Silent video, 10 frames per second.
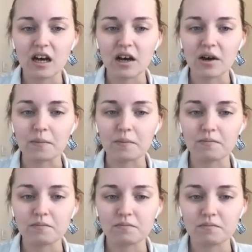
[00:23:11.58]
Um,
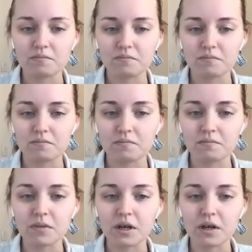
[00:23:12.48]

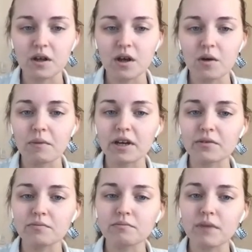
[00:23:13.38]
but
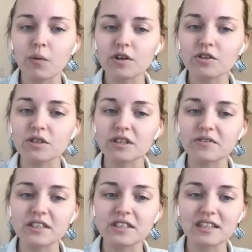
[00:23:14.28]
my one
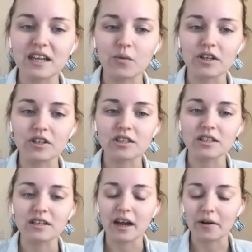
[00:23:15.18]
grievance is I wish
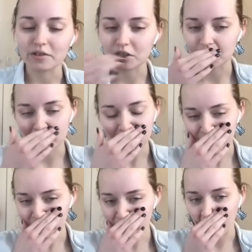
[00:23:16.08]
that I was just
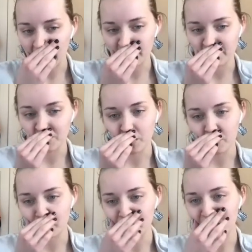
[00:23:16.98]
kind of
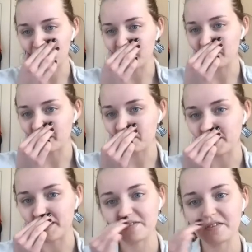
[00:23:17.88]
annoyed with my theater
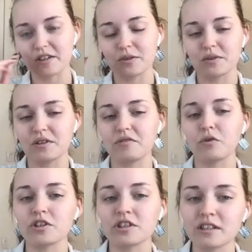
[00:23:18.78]
experience for this one,
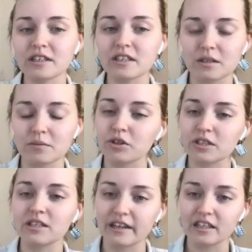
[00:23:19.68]
unfortunately, because the
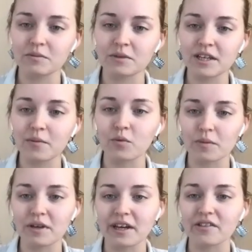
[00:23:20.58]
person next to me kept
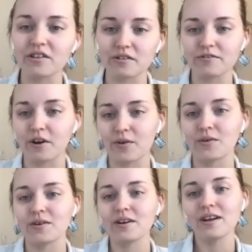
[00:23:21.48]
whipping out their phone